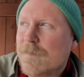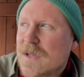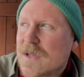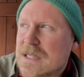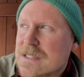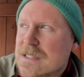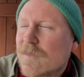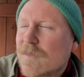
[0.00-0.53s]

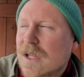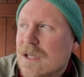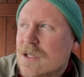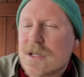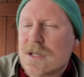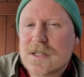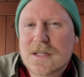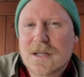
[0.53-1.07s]
there's something
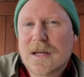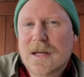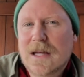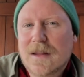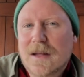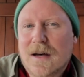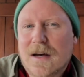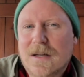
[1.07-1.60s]
interesting
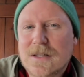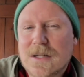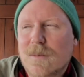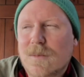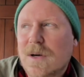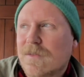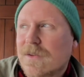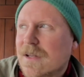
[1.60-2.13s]
about that. I don't
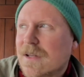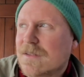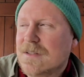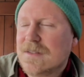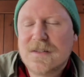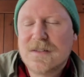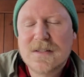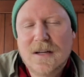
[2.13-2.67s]
know whether there's
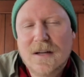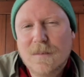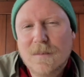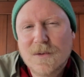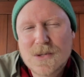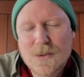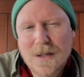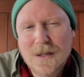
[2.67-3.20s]
a
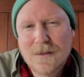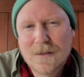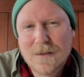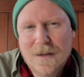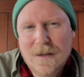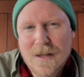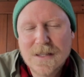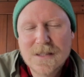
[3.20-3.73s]
disconnect between
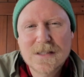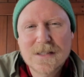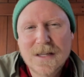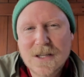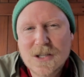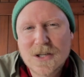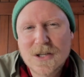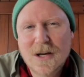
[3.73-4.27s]

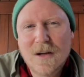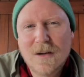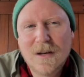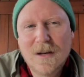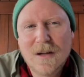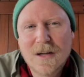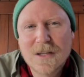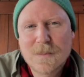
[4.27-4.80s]
installation art or
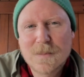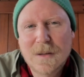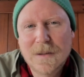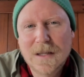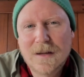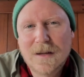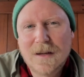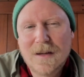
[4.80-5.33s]
large
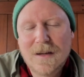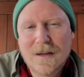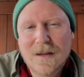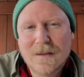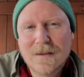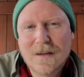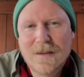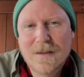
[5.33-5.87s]
public art
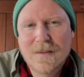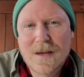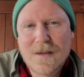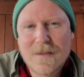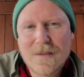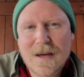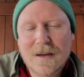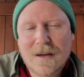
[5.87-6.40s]
and and,
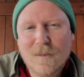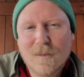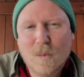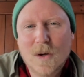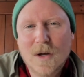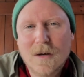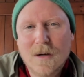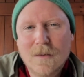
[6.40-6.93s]
and that kind of
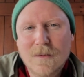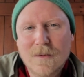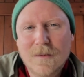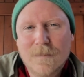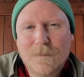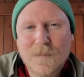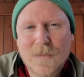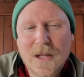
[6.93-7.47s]
world.
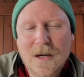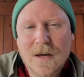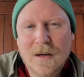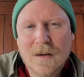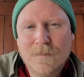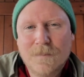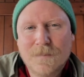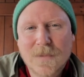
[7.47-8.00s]

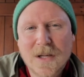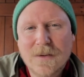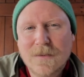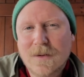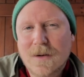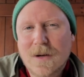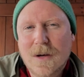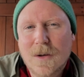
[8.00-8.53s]
Uh, I don't know.